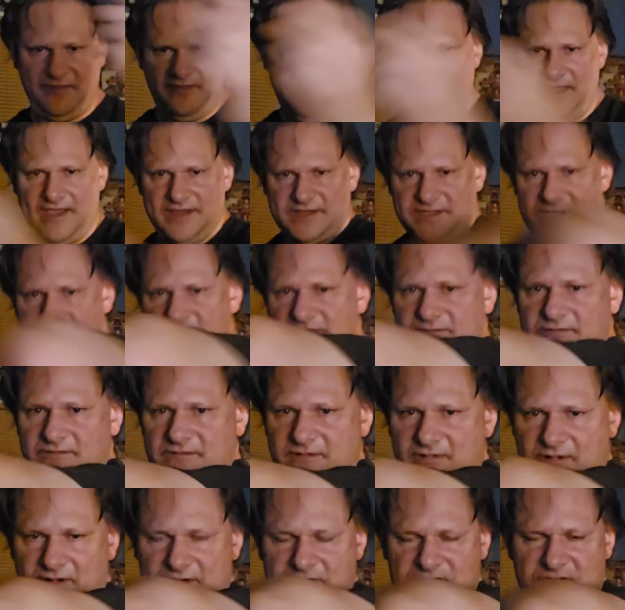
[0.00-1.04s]
This
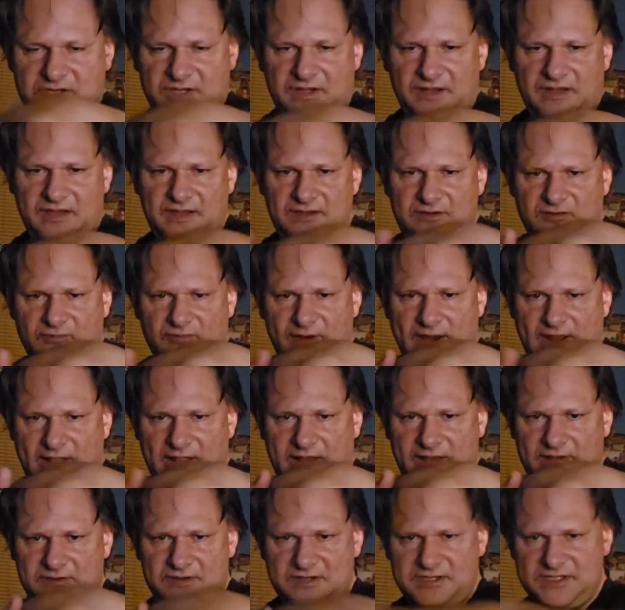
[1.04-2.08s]
should lead
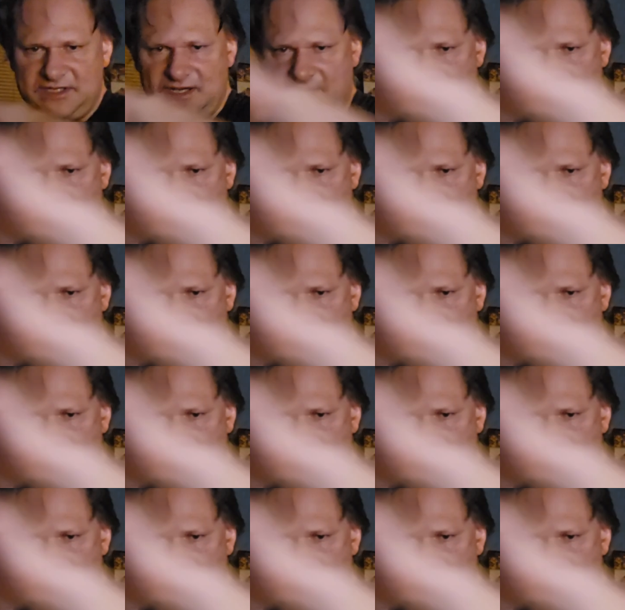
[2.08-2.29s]
directly to